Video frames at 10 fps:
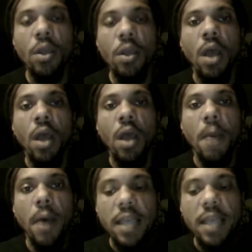I
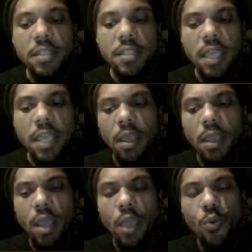say we
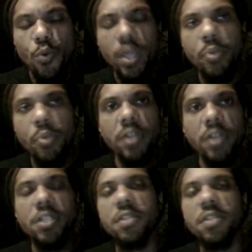can put just a
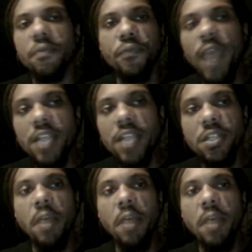fraction of that money
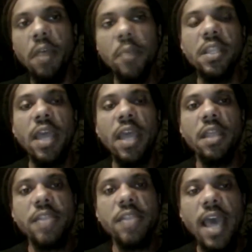that is
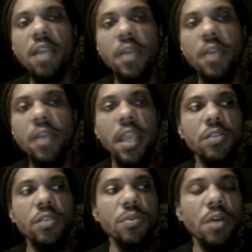allocated into
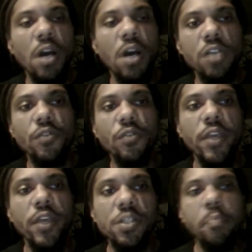incarceration back
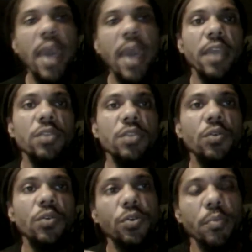into those
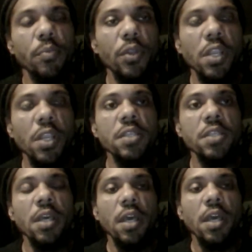communities that
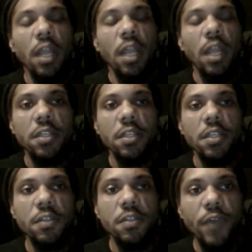are
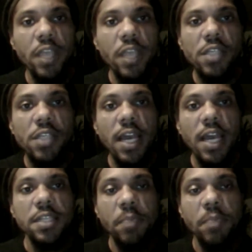disenfranchised, and
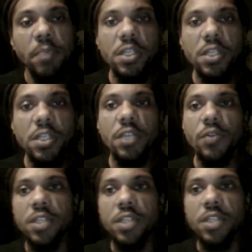especially into
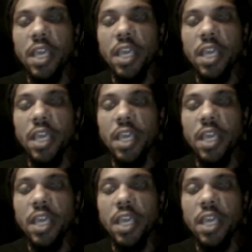education.